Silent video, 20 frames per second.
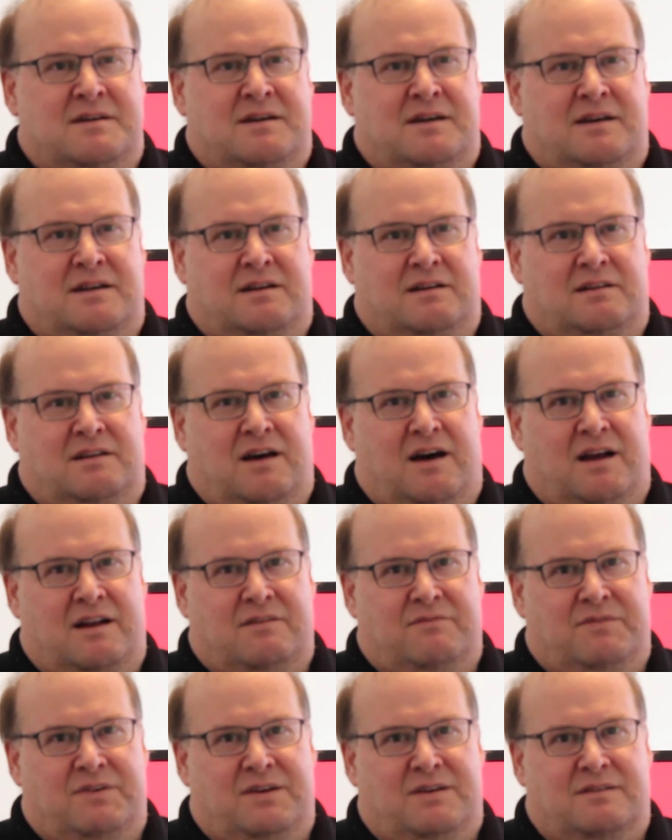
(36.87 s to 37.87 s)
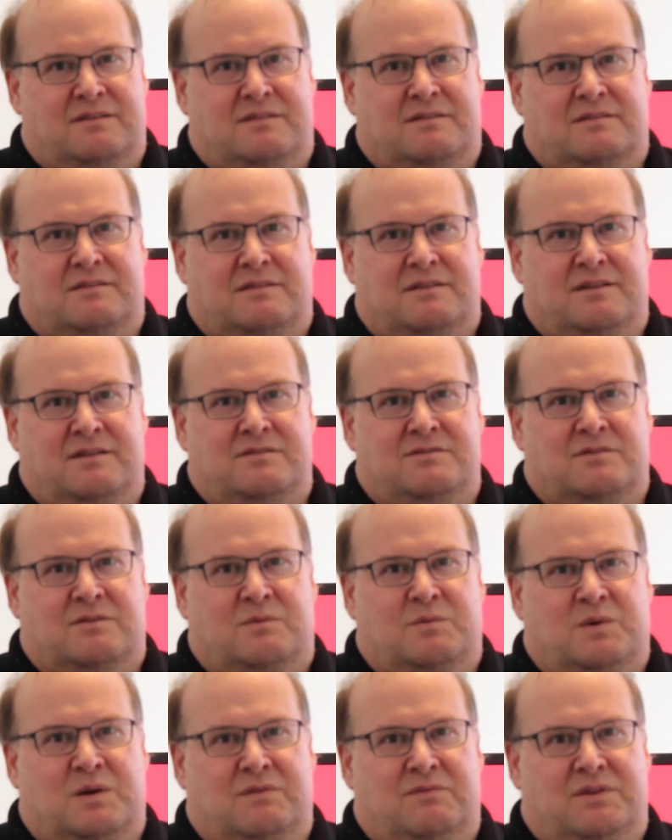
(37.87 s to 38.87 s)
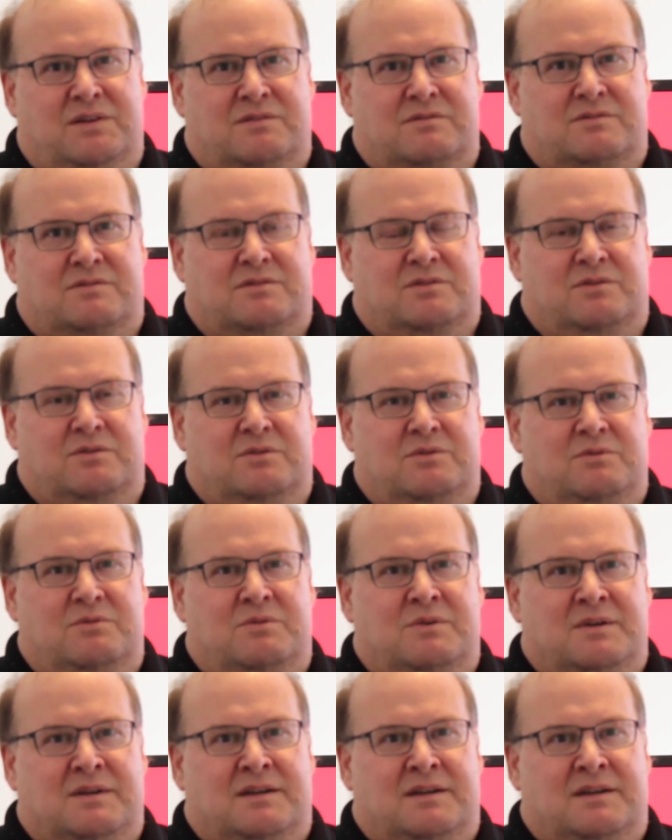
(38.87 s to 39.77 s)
And a lot of it is equivalent to